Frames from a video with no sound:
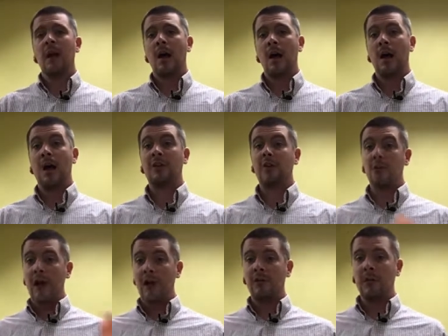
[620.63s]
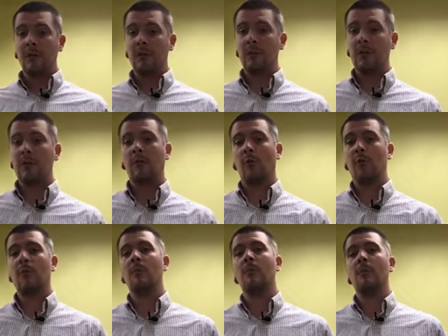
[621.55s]
Uh, I do have another book for
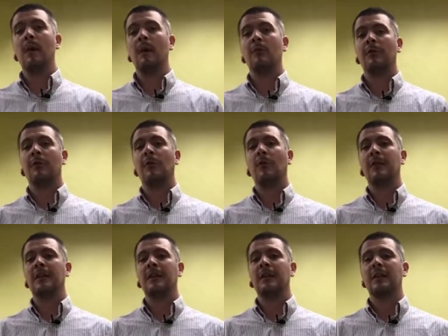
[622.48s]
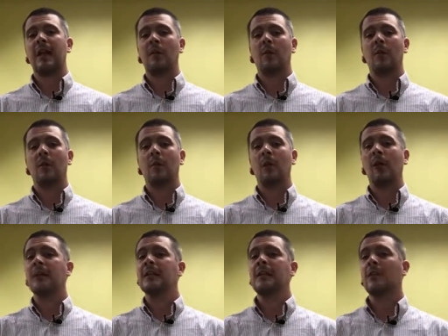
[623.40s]
you, but before we get to that one, we're
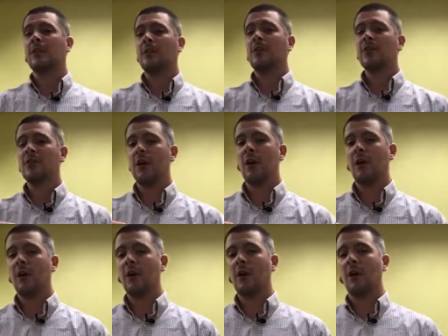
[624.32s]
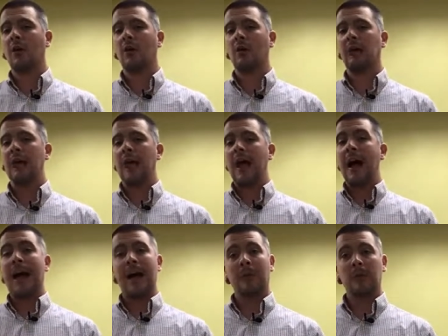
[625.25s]
going to sing a little song called
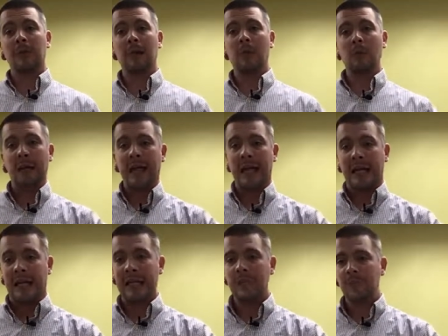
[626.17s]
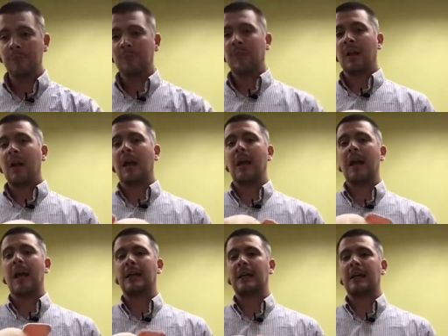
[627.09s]
I'm a Little Piggy, uh,
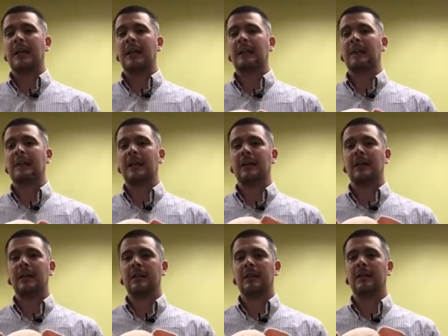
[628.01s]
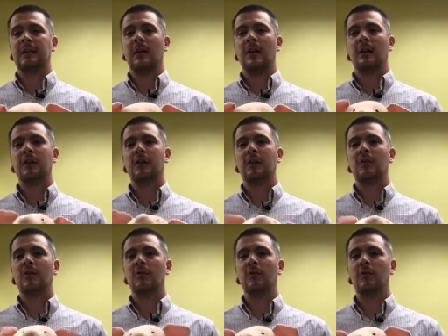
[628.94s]
and it is sung to the
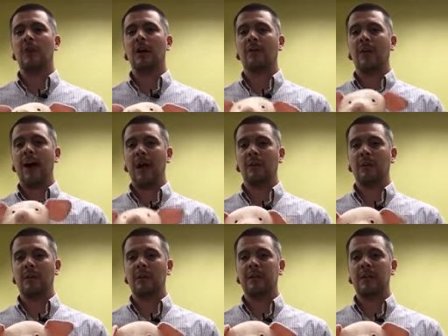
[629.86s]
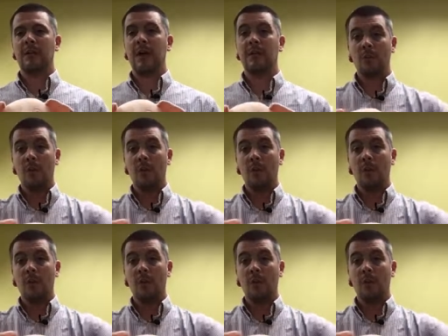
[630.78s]
tune of I'm a Little Teapot.